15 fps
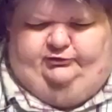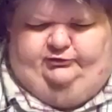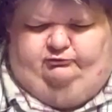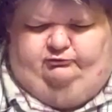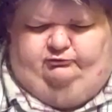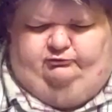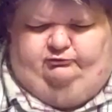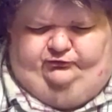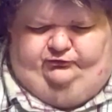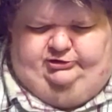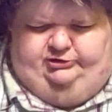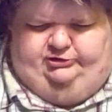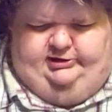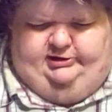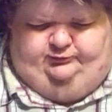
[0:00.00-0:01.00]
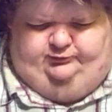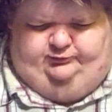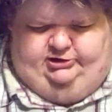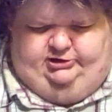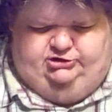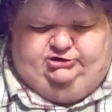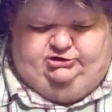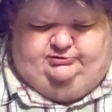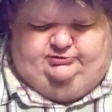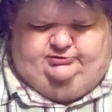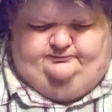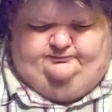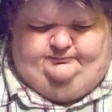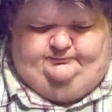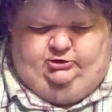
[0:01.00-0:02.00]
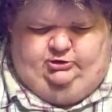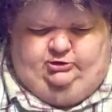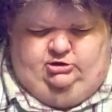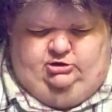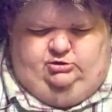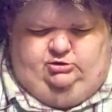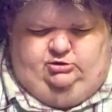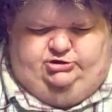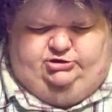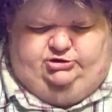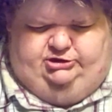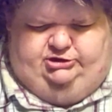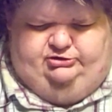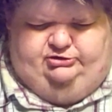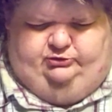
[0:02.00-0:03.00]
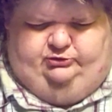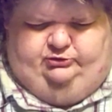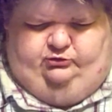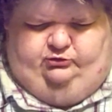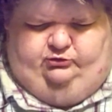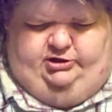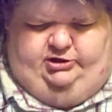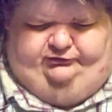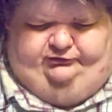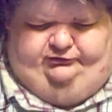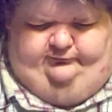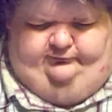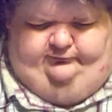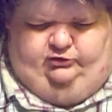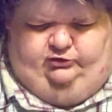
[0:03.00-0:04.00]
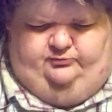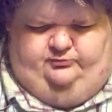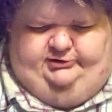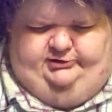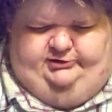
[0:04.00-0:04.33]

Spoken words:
in the expedition, which ended the request of Kolomitsev to